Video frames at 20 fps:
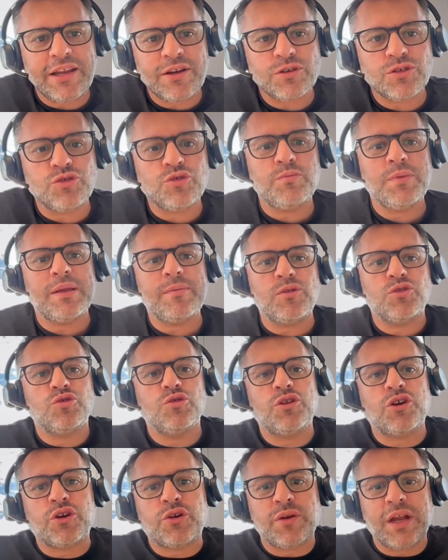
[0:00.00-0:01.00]
layers to be able
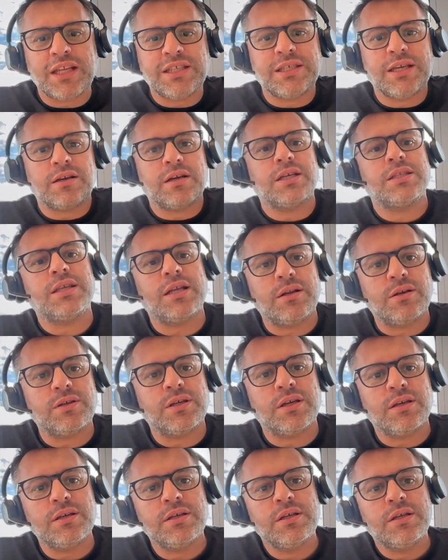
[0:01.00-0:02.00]
to create their catalog.
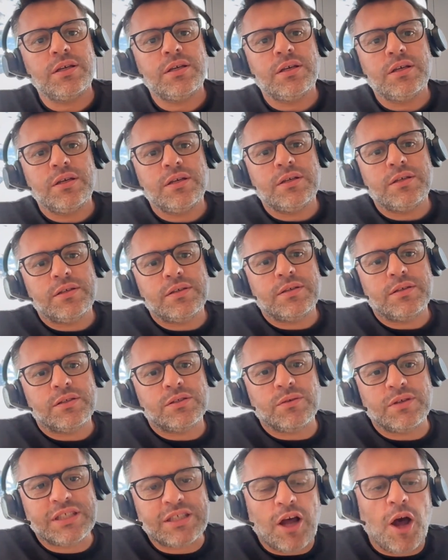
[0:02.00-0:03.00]

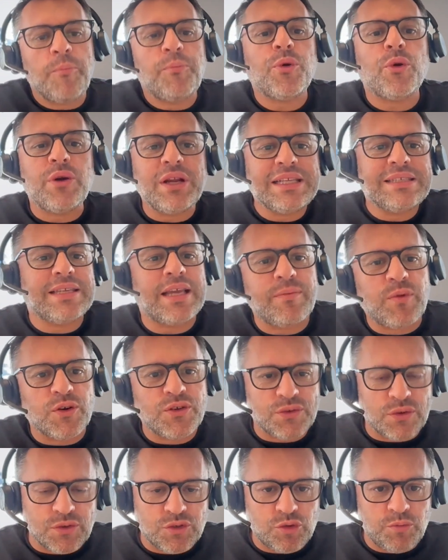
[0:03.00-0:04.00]
So it's empowering them
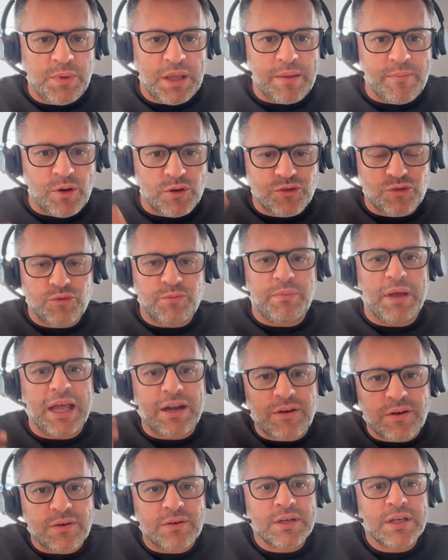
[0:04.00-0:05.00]
also to be able to
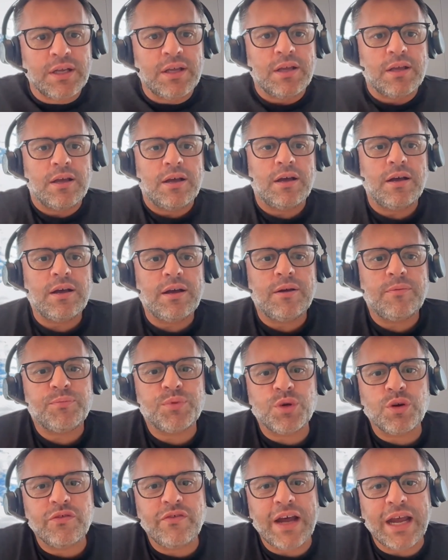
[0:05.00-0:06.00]
better uh,
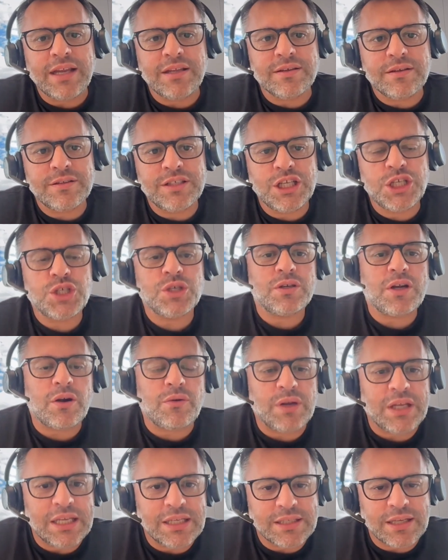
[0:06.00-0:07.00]
provide
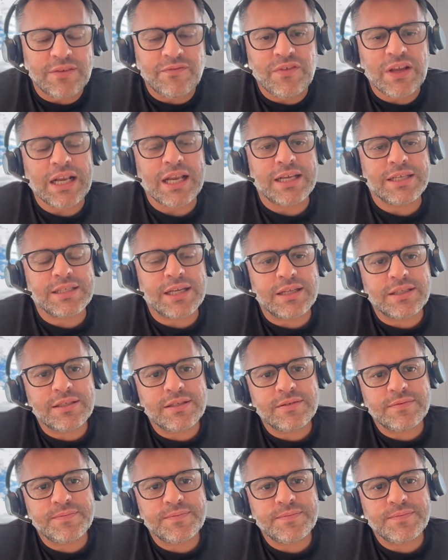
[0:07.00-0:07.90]
dictionaries and things like that.